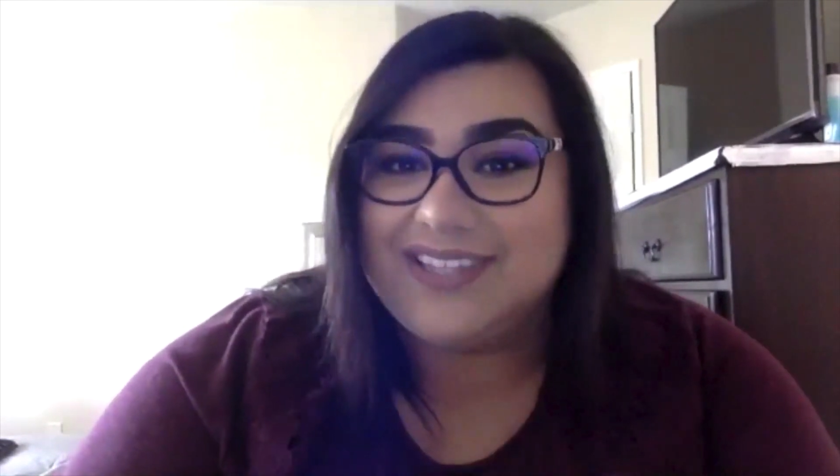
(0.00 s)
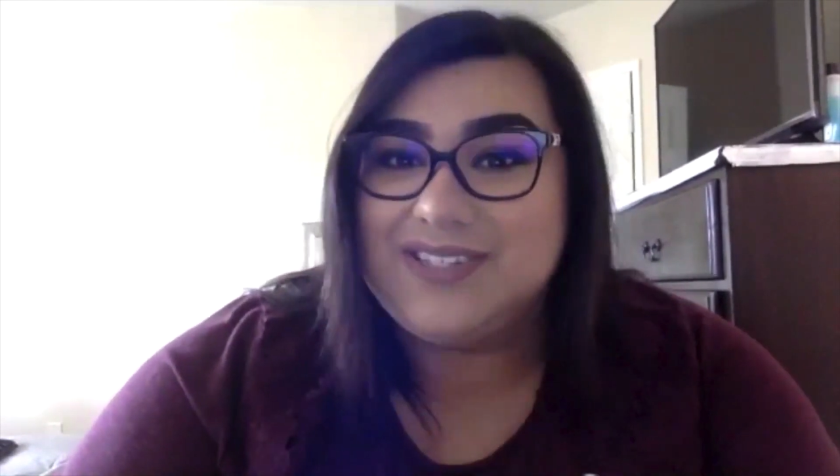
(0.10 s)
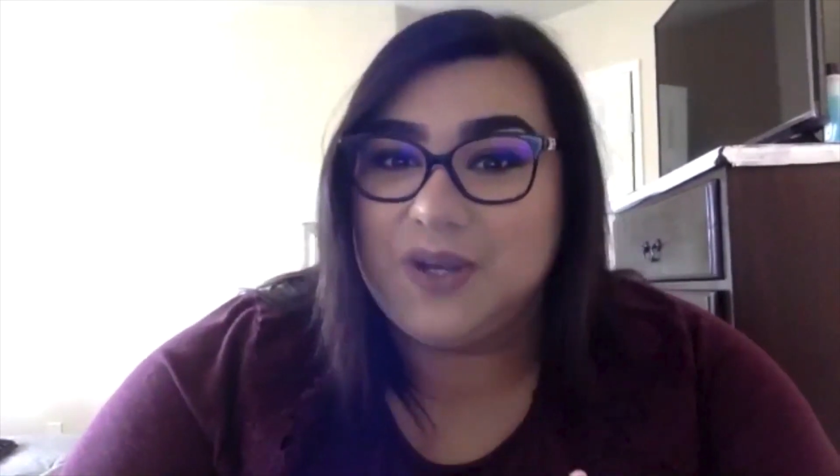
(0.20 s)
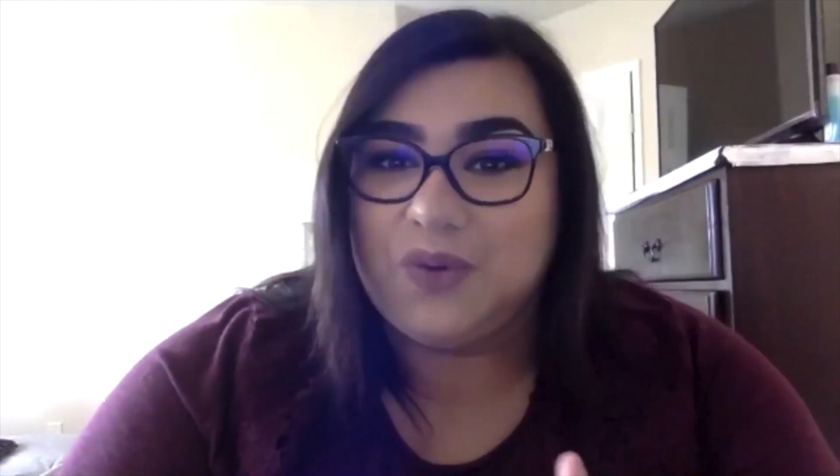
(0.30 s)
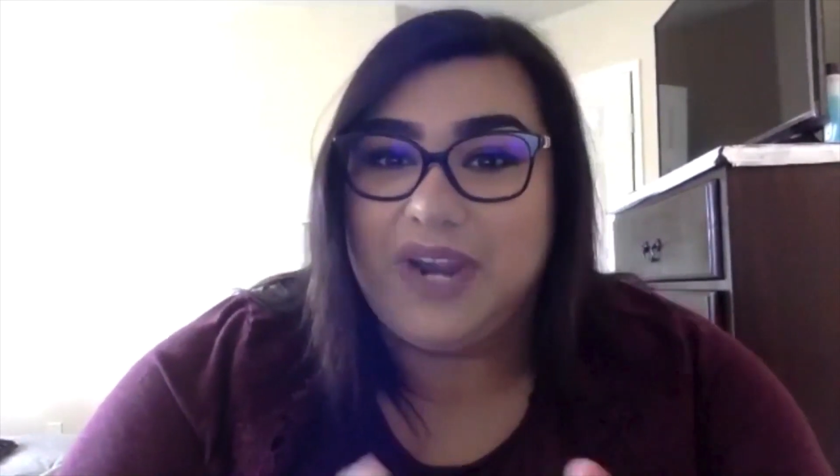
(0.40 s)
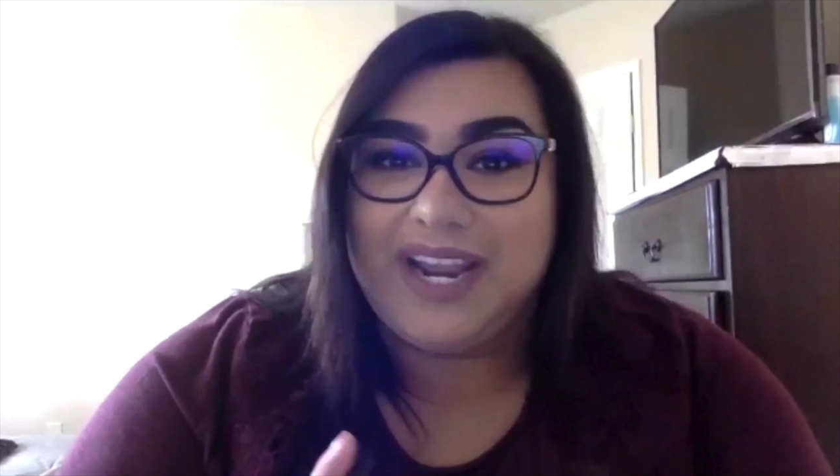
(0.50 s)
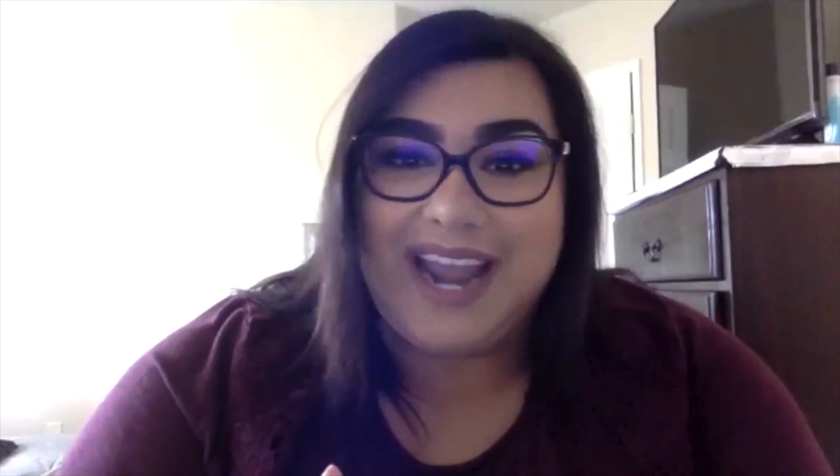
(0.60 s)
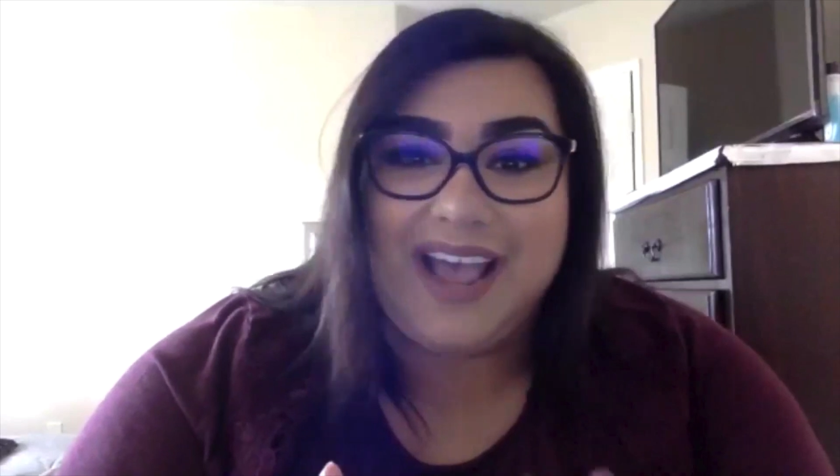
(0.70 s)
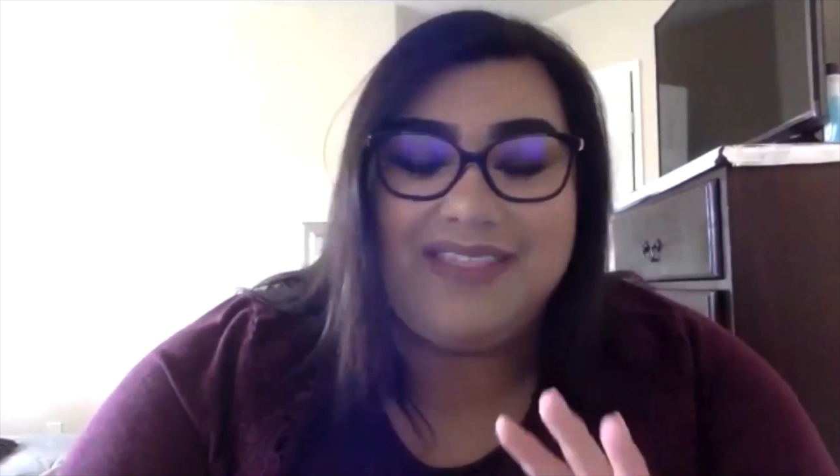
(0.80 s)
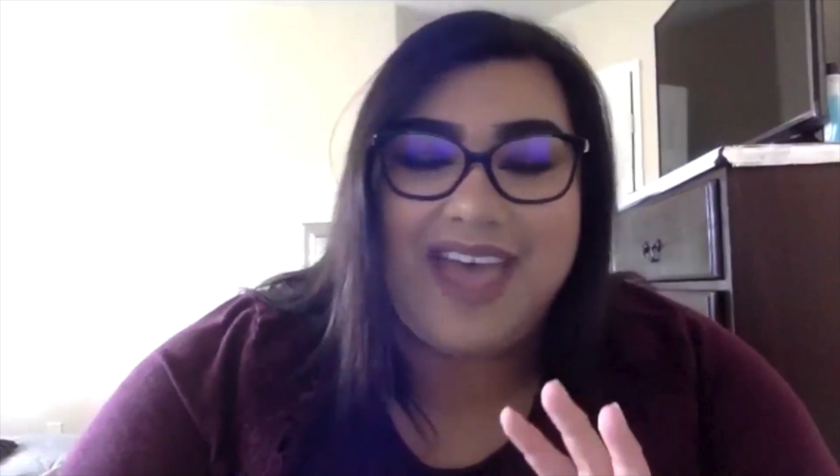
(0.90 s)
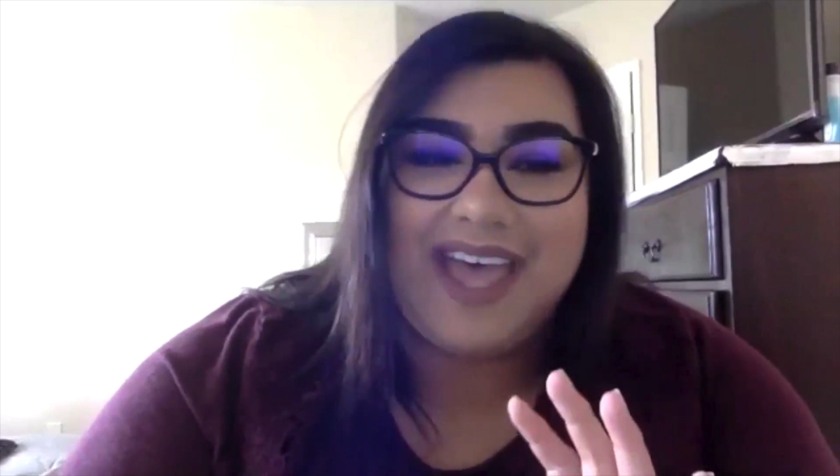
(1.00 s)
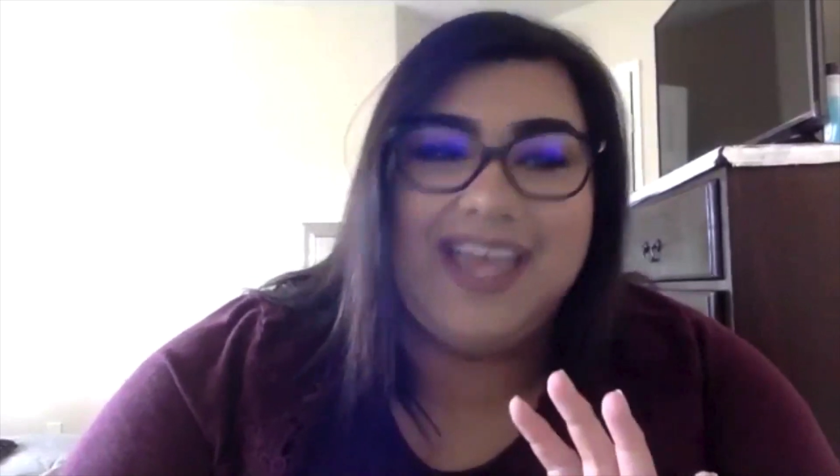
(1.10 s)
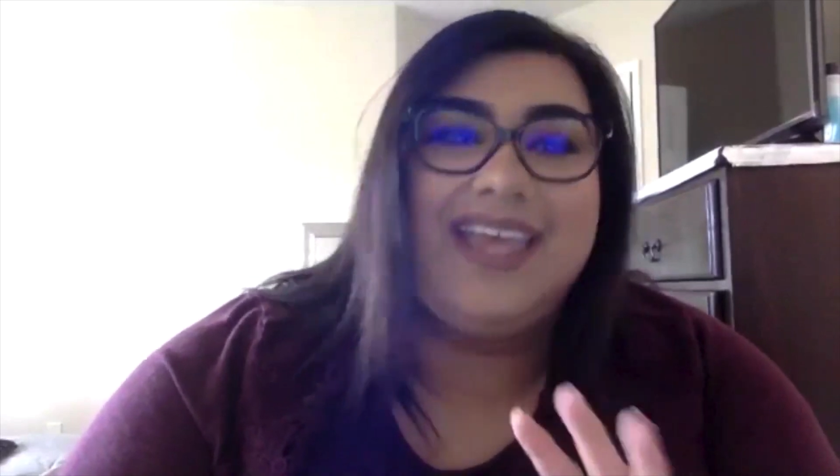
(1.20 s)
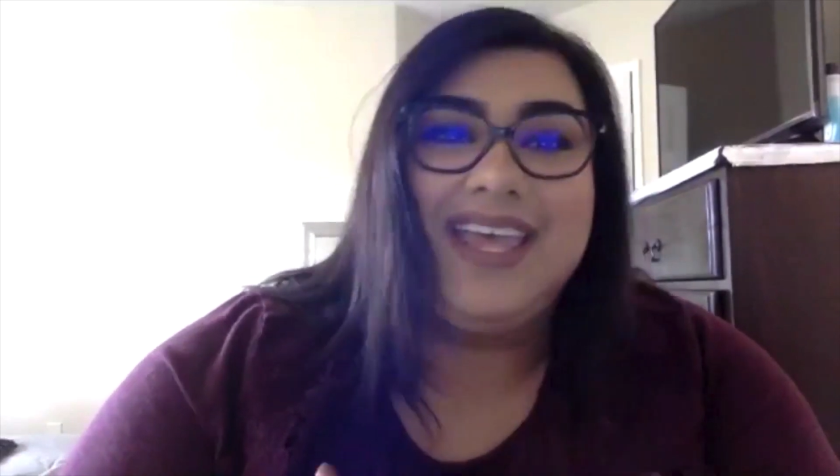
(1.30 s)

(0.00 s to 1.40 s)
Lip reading: So right now that